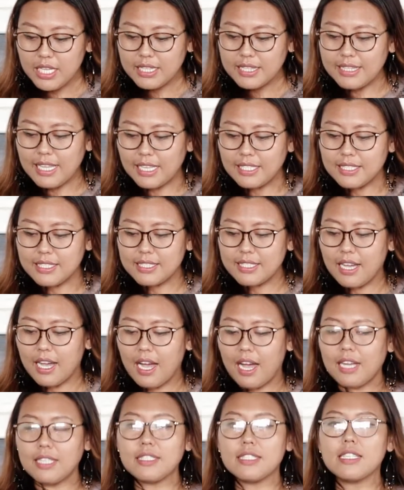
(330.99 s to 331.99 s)
Thus, the
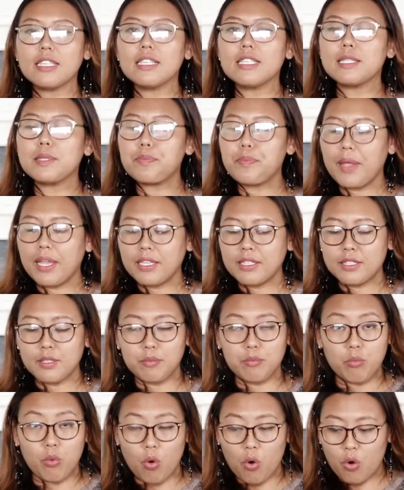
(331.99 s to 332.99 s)
hunters spent
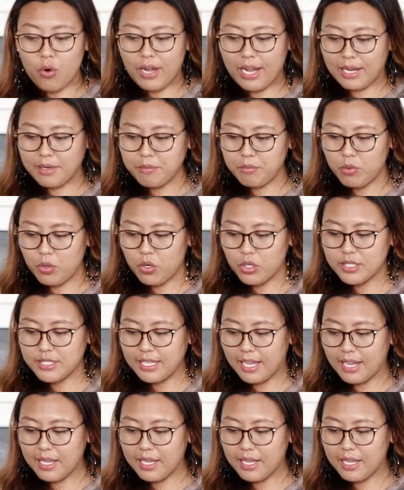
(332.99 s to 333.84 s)
more and more